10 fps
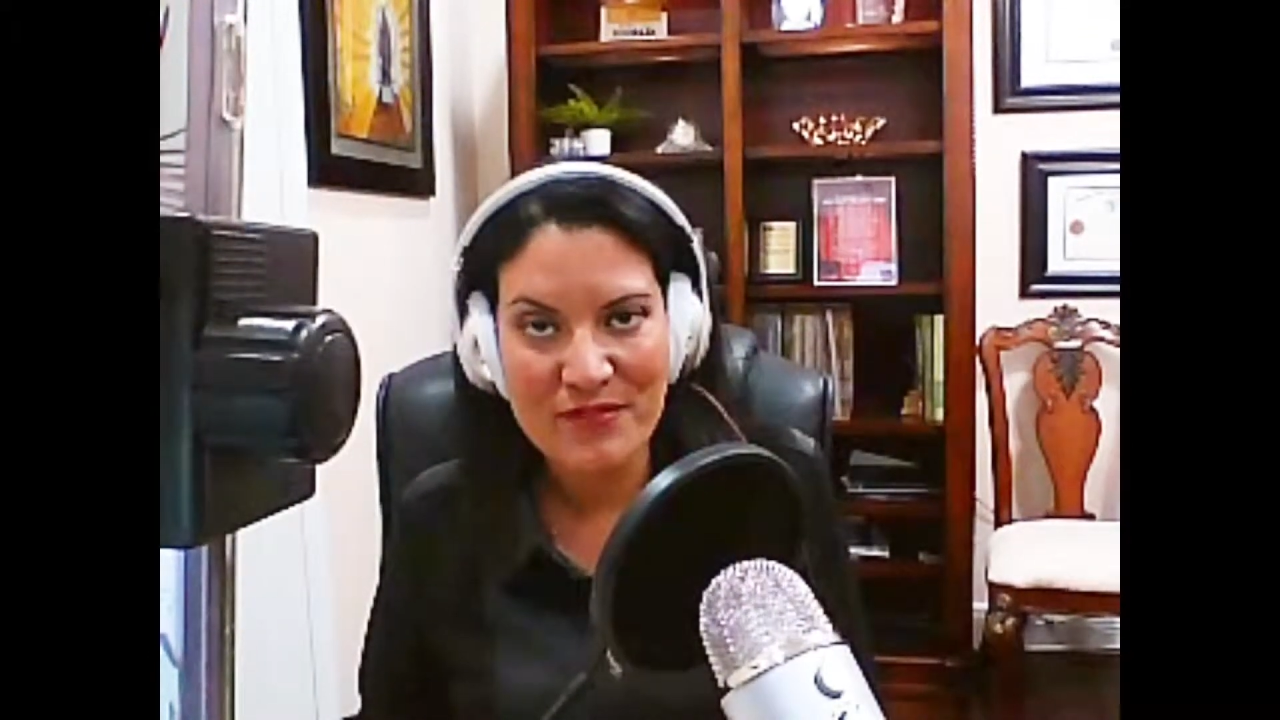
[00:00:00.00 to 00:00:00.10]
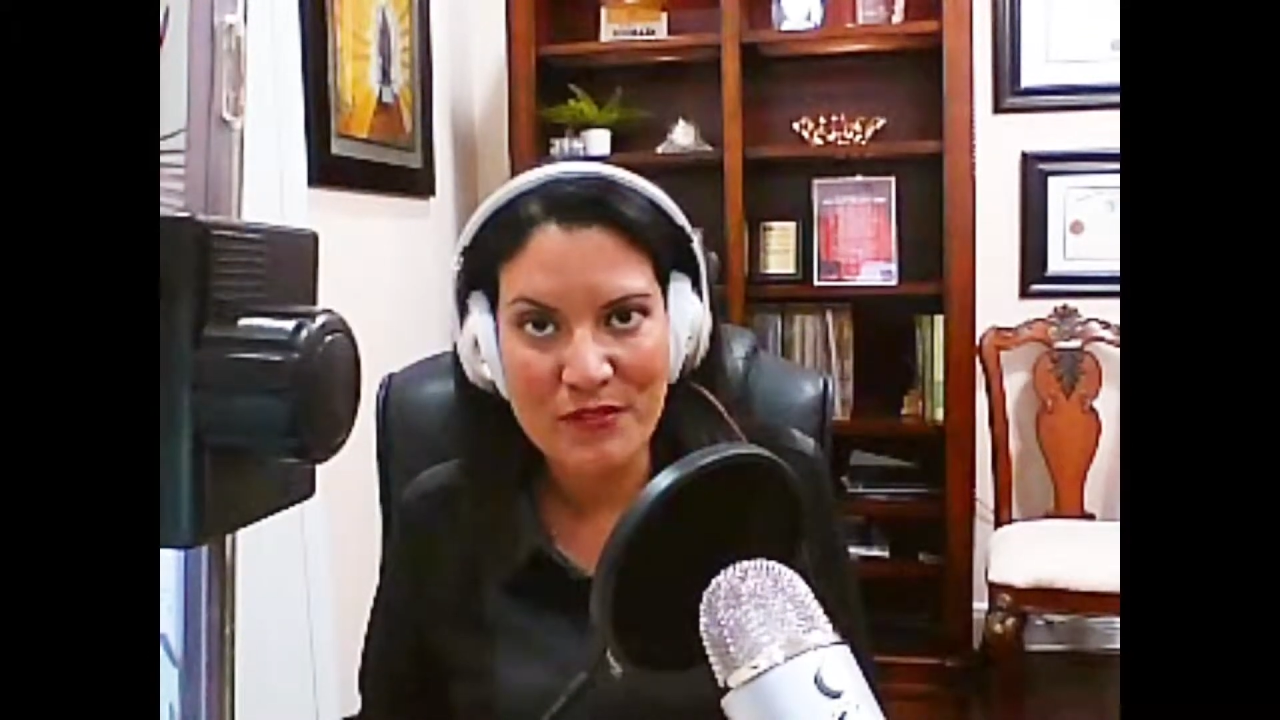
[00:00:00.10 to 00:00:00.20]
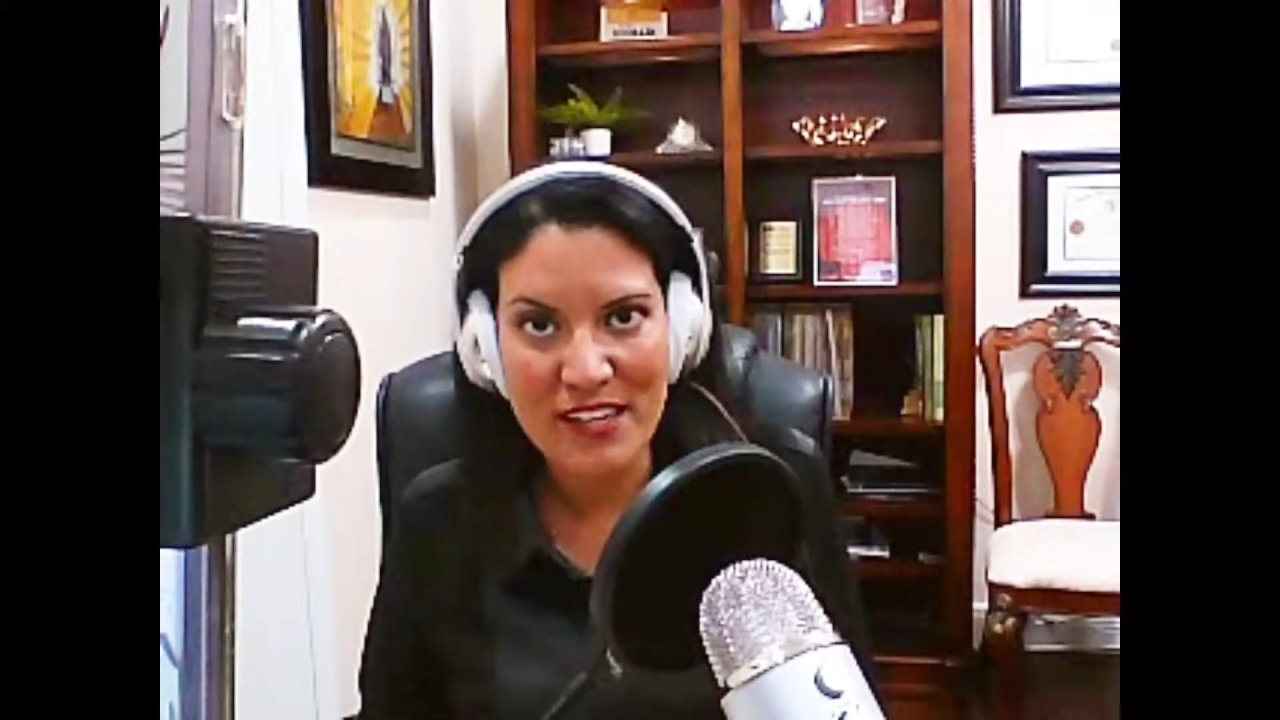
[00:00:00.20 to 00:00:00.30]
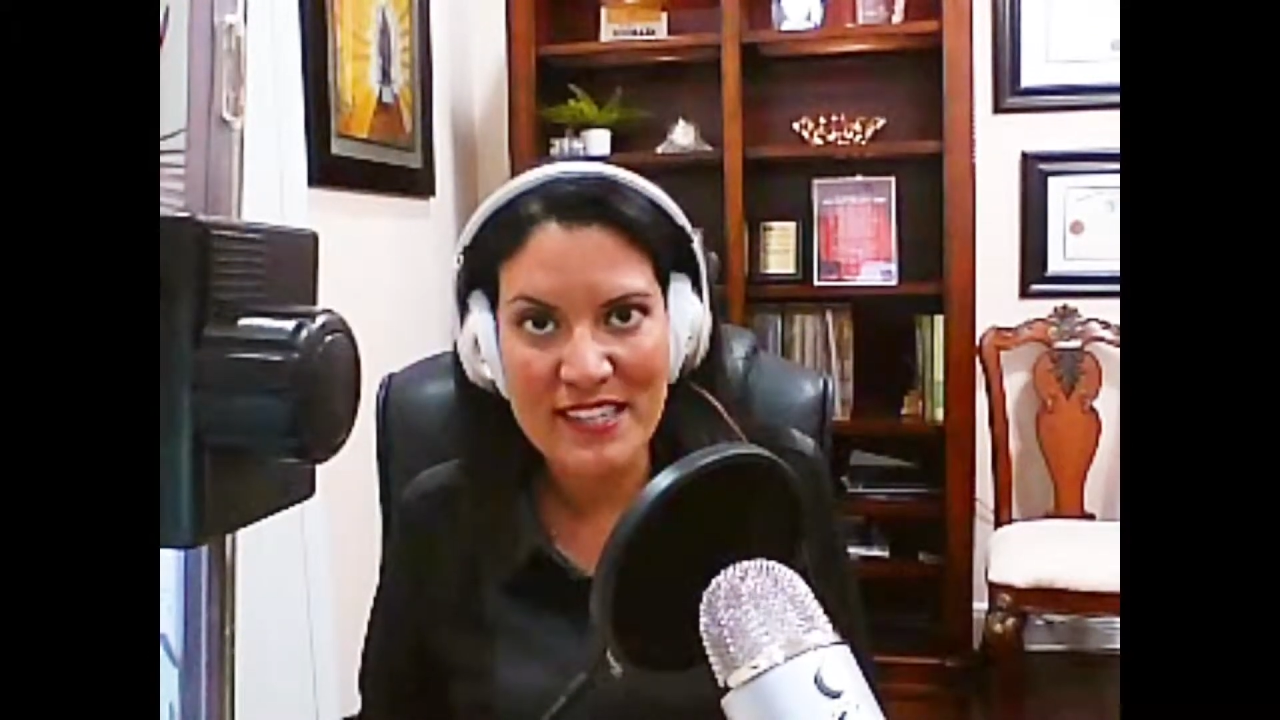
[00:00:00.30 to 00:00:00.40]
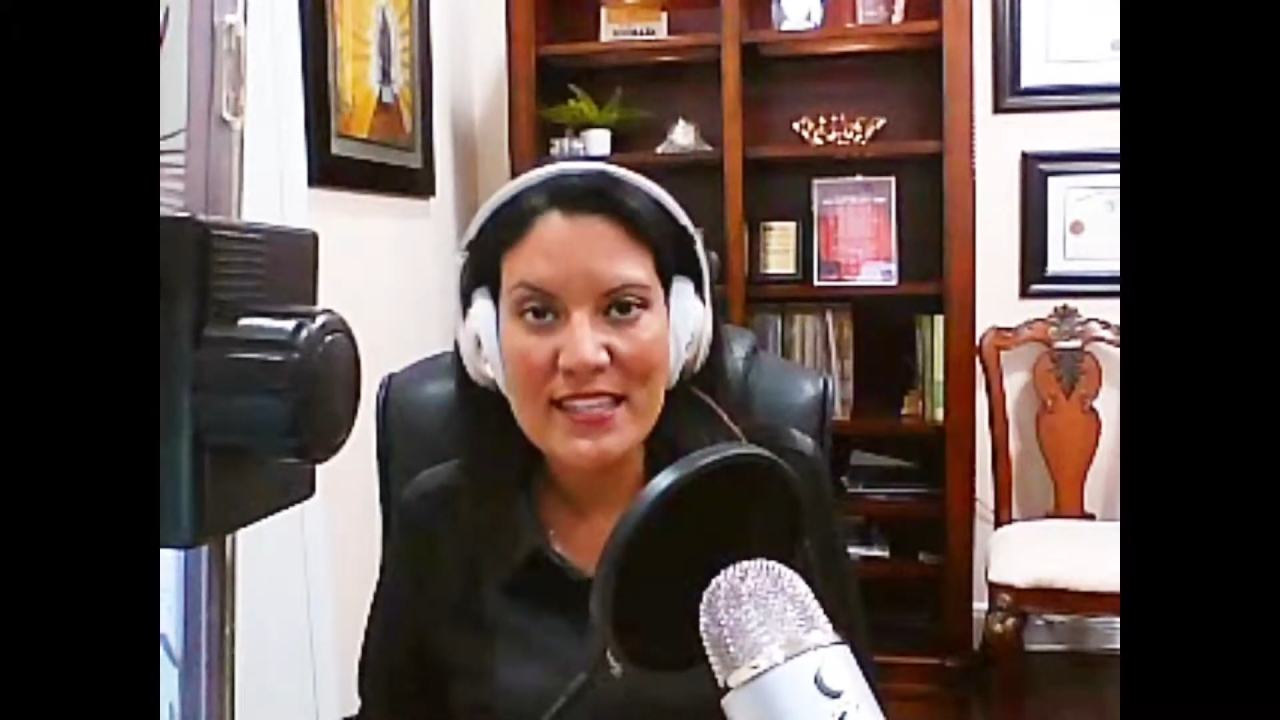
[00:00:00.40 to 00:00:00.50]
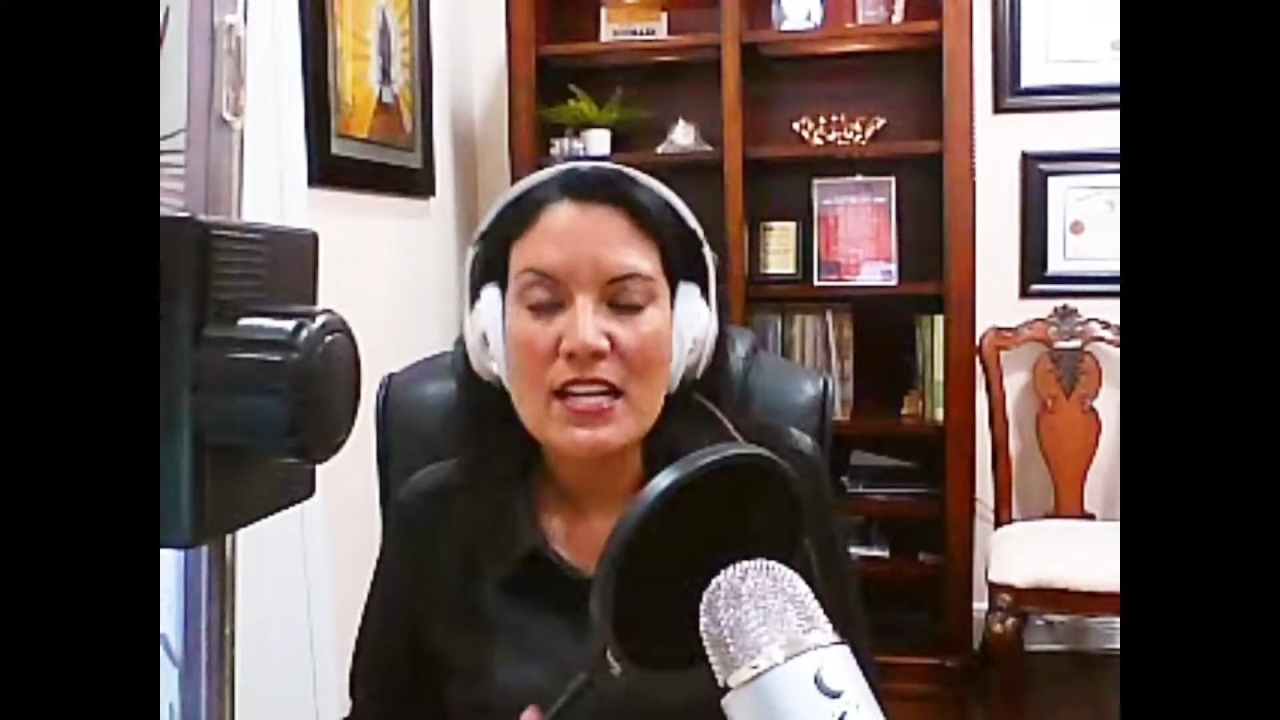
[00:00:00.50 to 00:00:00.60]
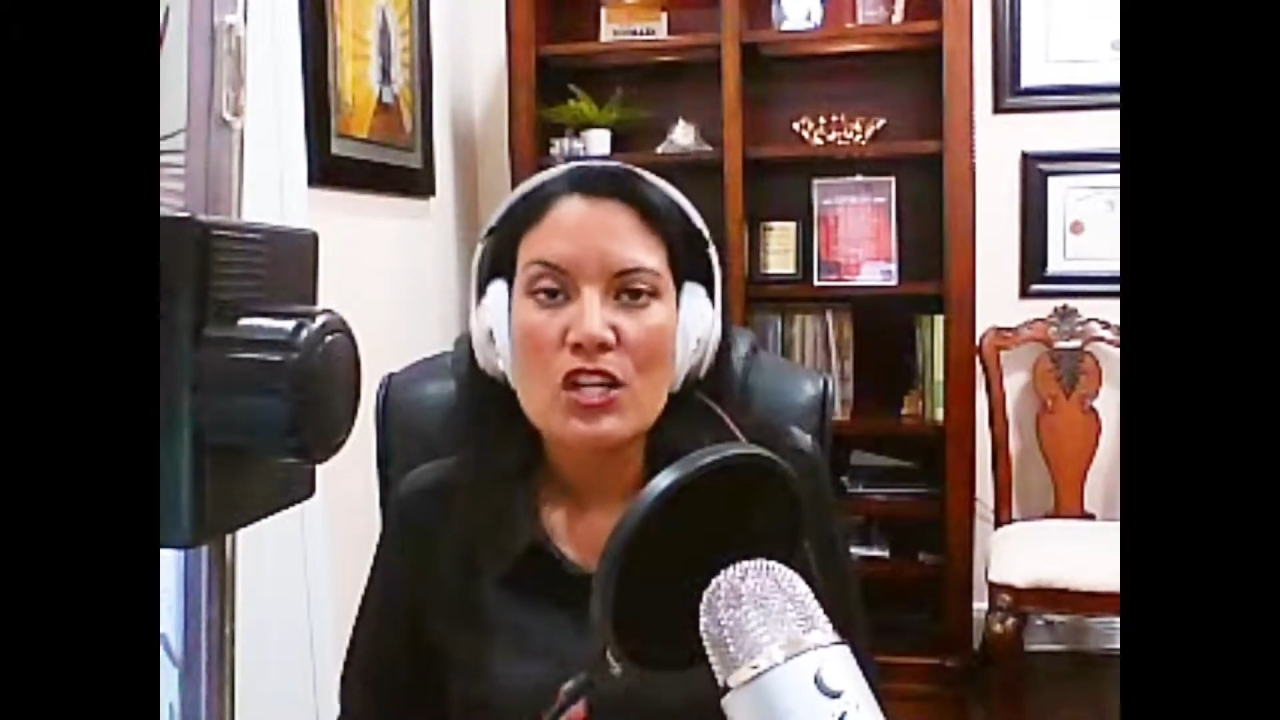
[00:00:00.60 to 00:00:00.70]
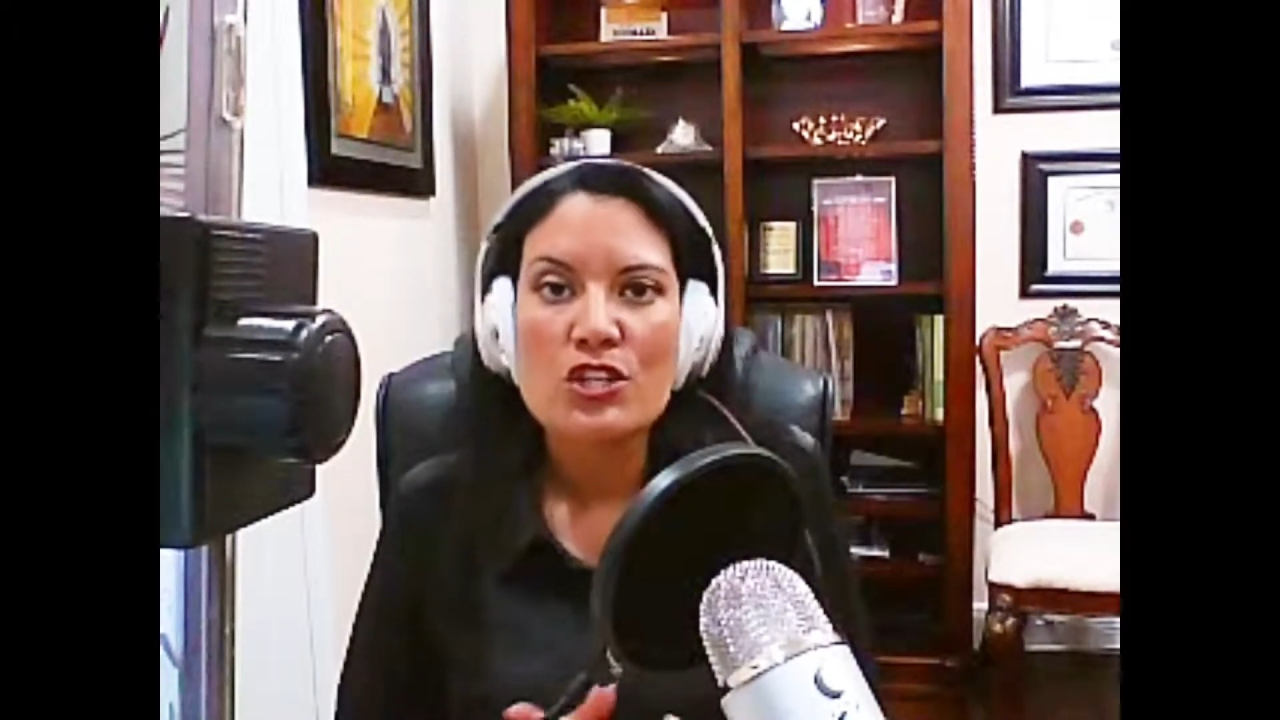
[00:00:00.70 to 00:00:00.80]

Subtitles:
right?